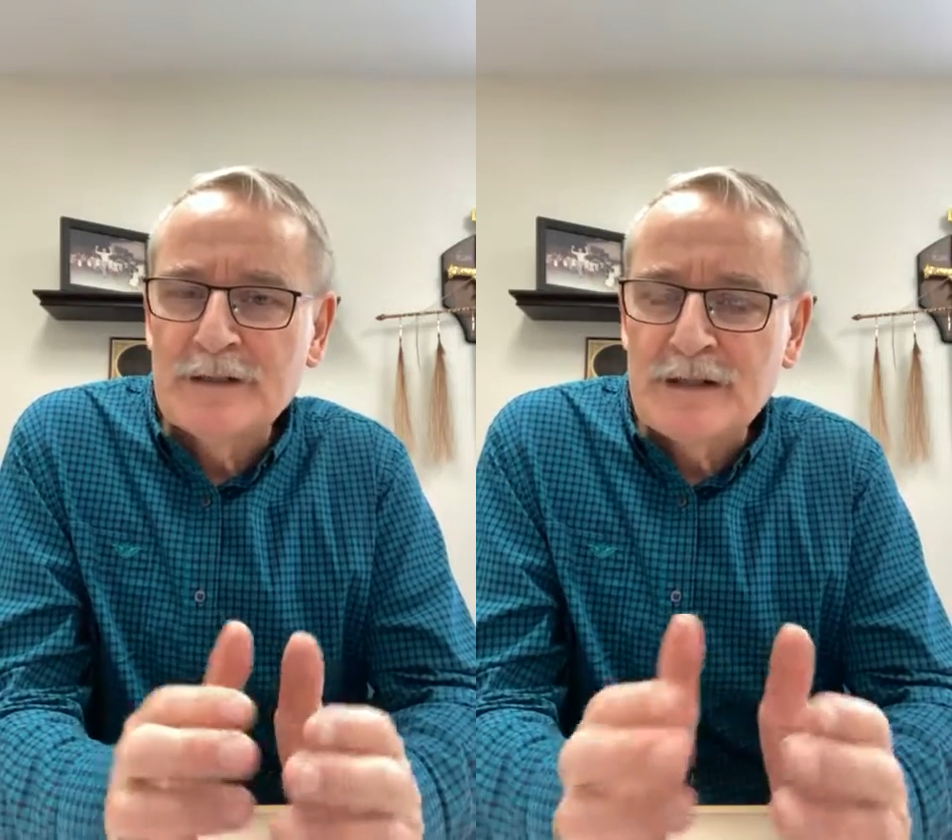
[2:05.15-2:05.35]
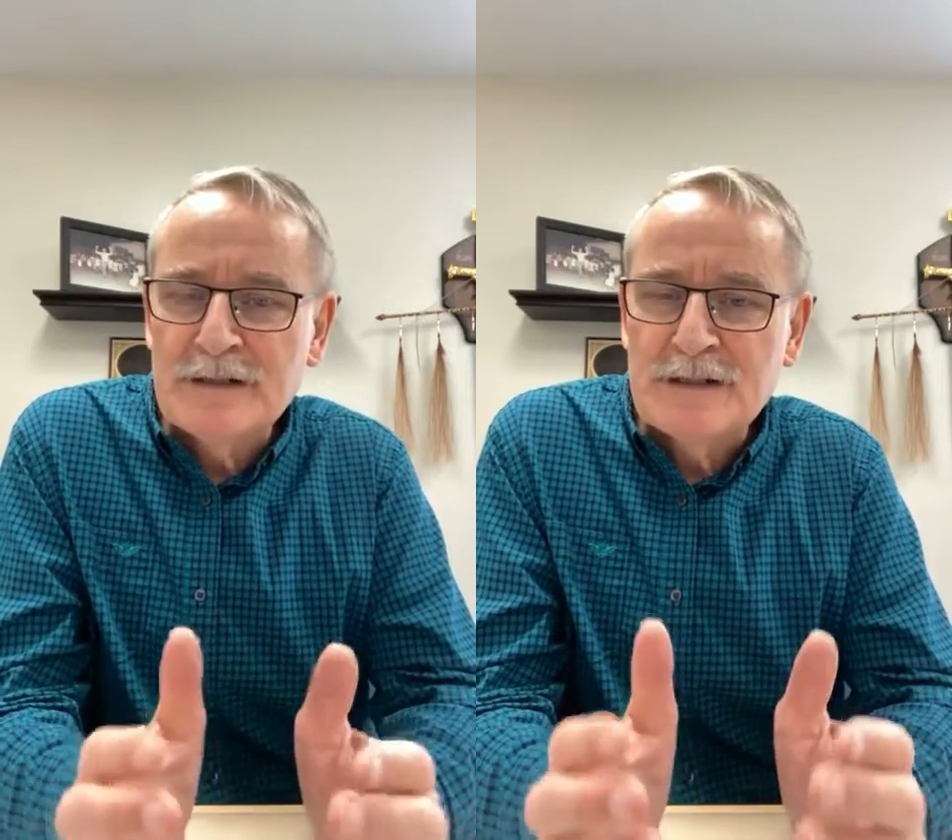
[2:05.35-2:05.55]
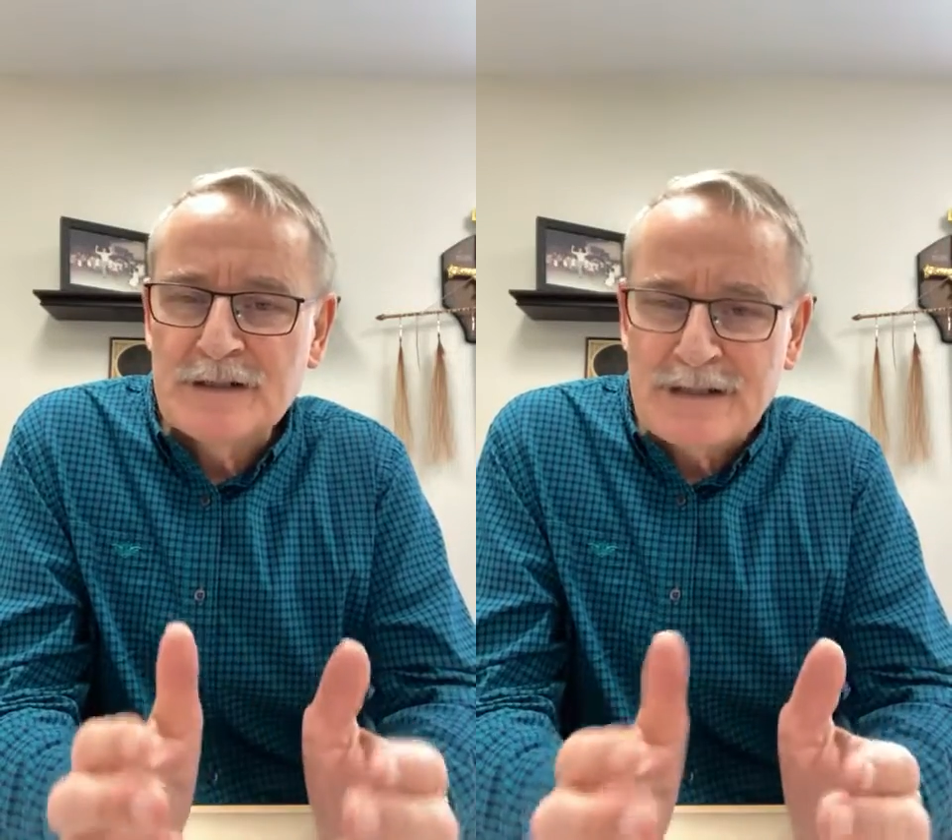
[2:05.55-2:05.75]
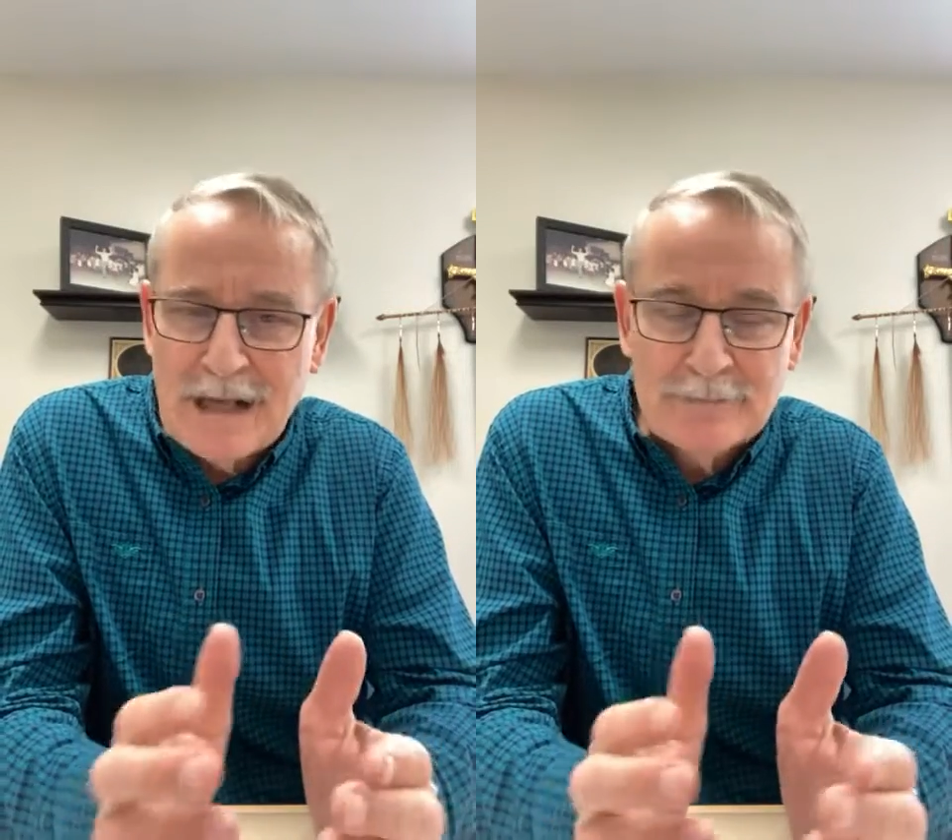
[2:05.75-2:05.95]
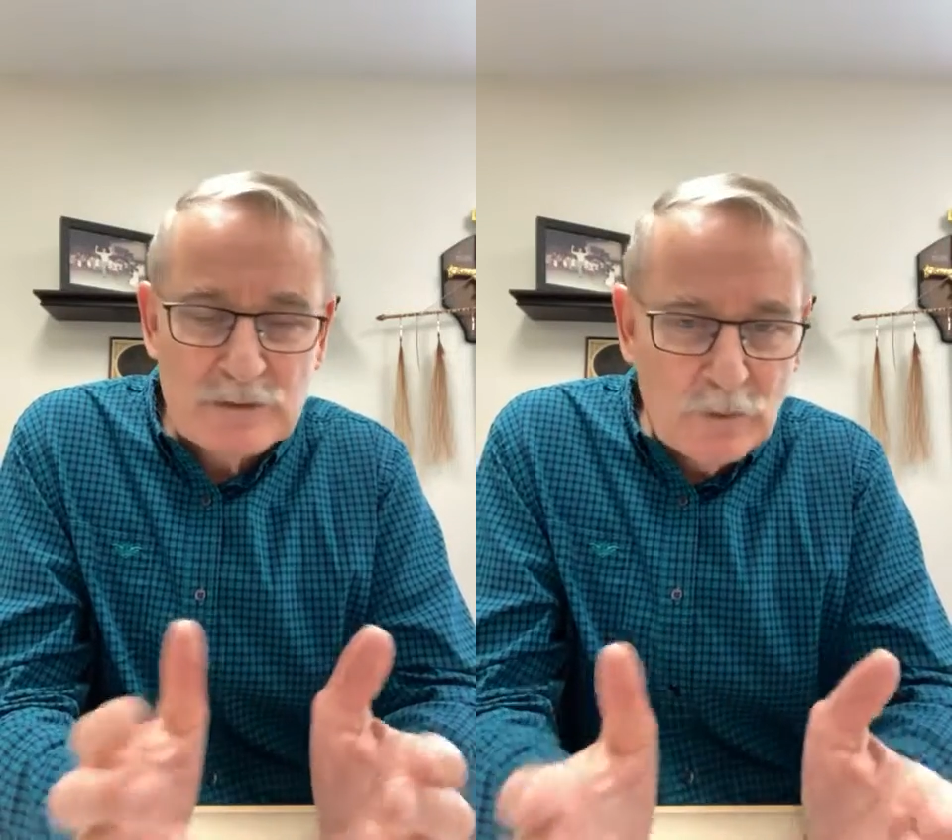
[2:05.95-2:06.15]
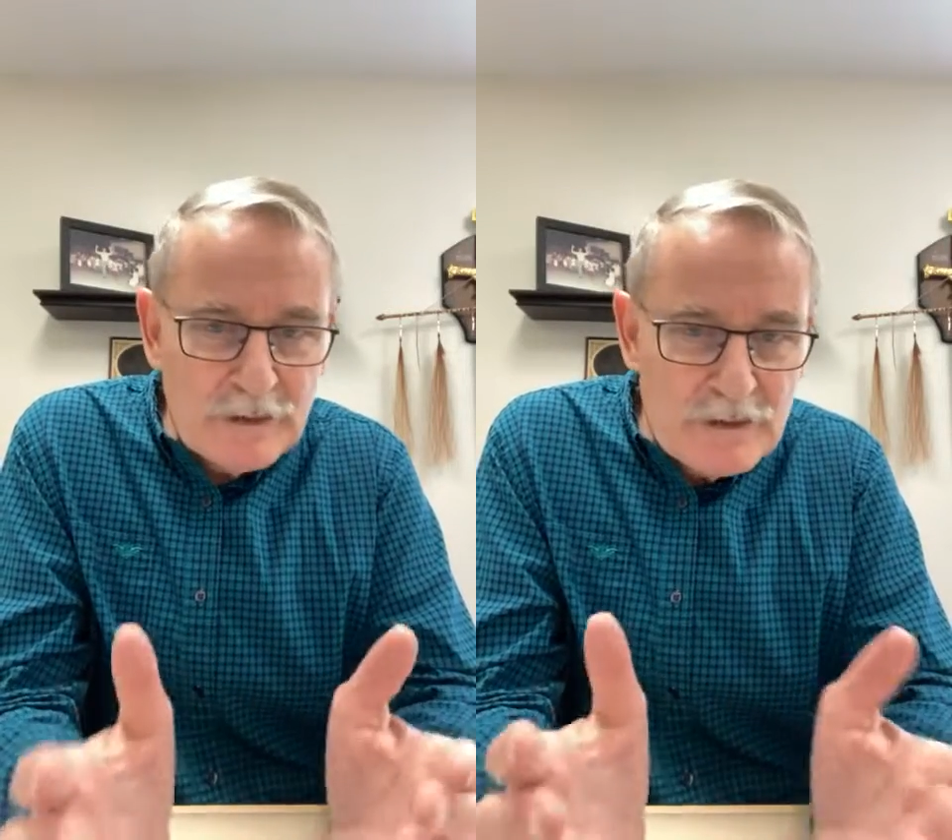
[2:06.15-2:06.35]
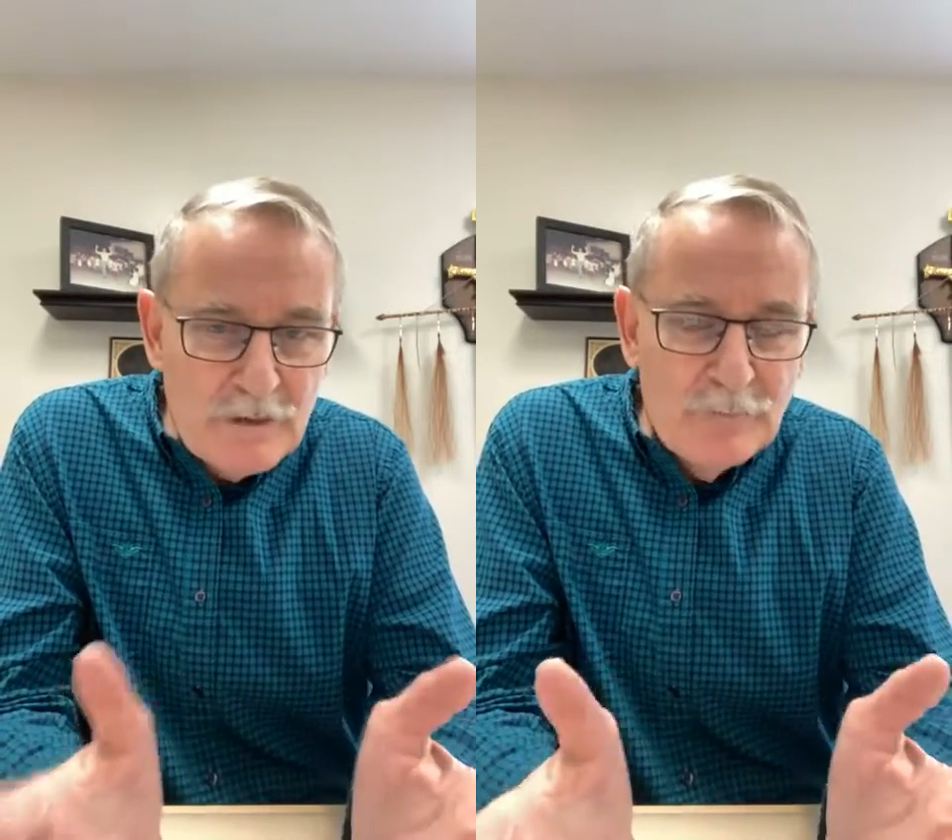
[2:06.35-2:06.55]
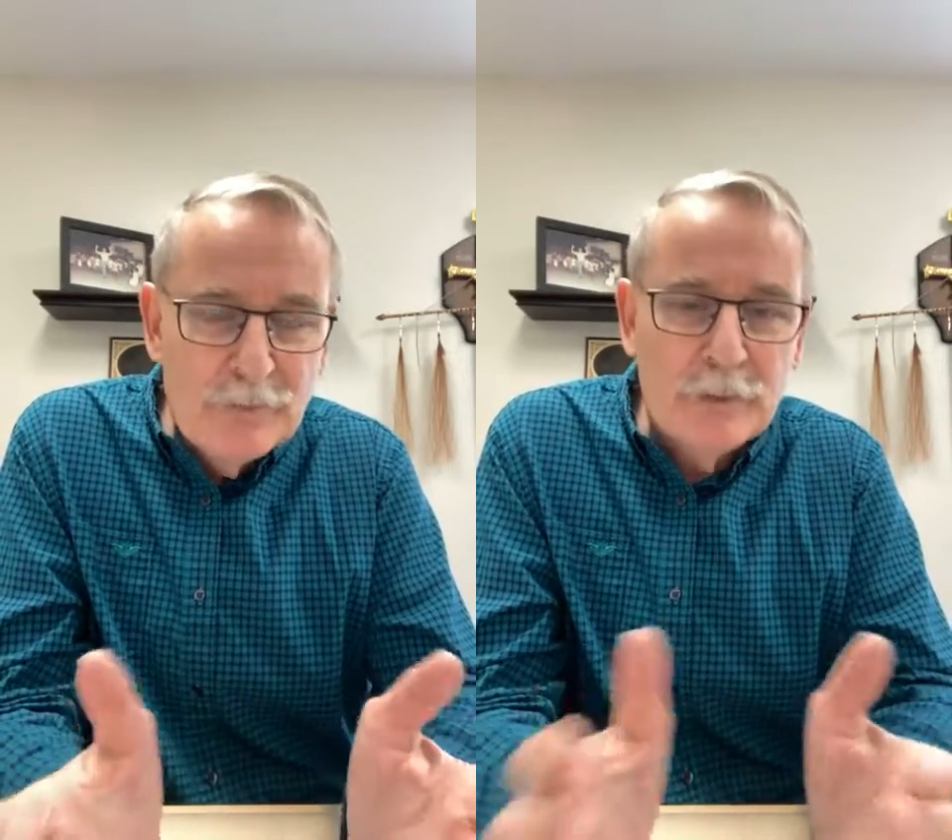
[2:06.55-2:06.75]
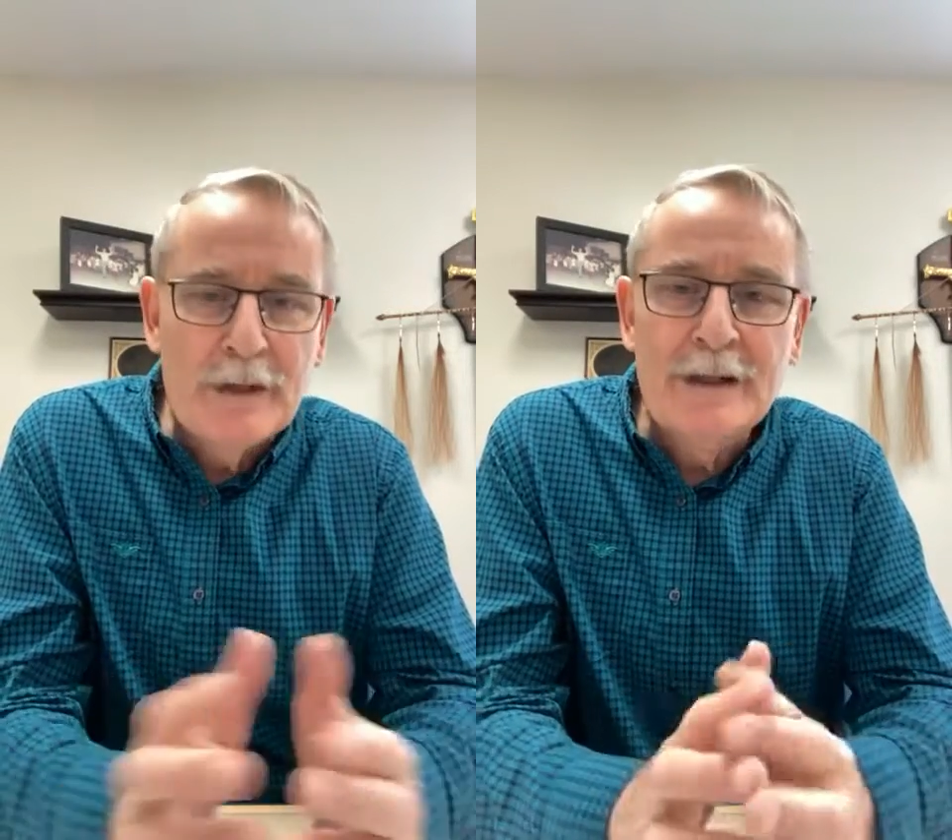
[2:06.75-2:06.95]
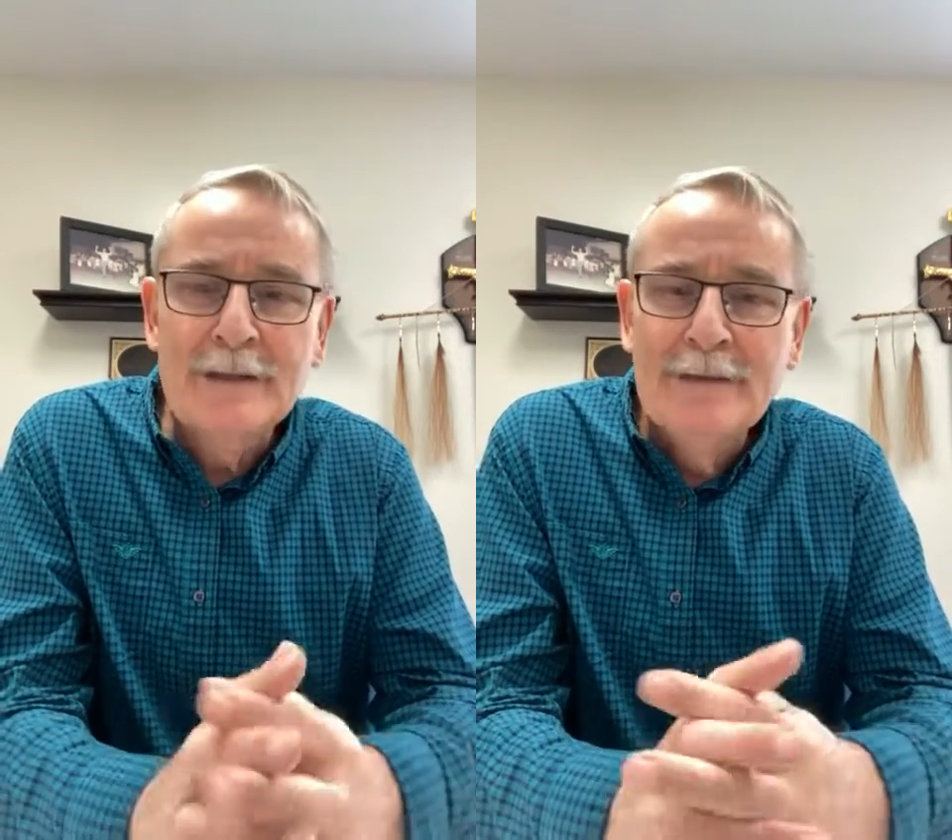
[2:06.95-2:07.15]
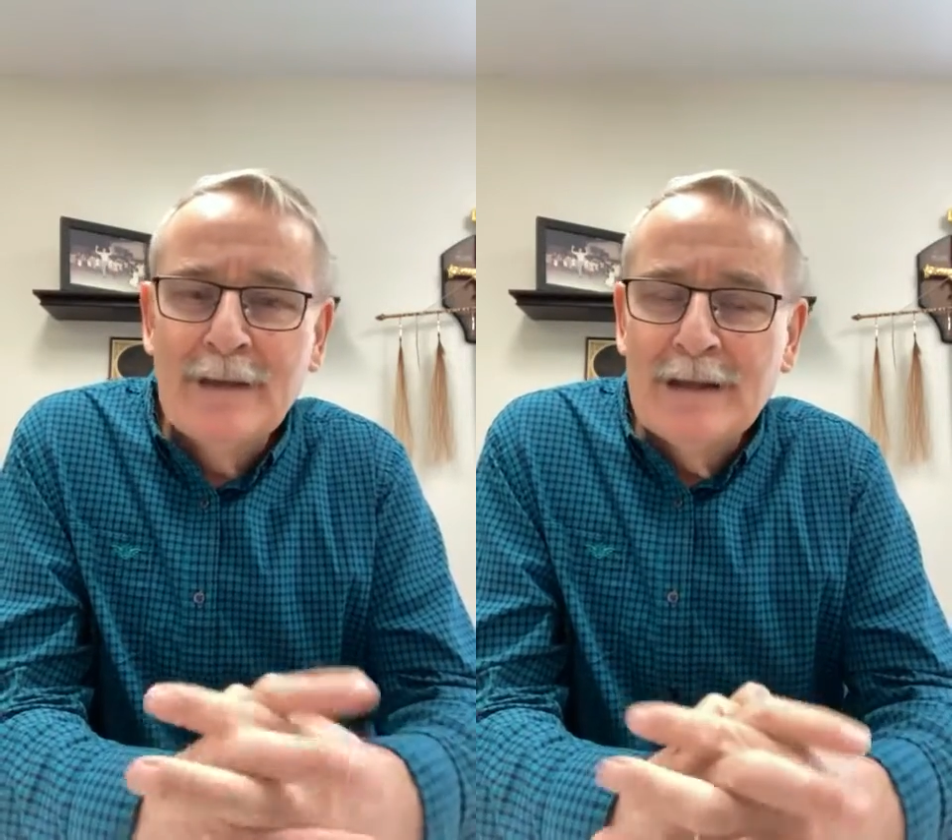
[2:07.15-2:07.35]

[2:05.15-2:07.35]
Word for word: It says in Psalms 22, 3,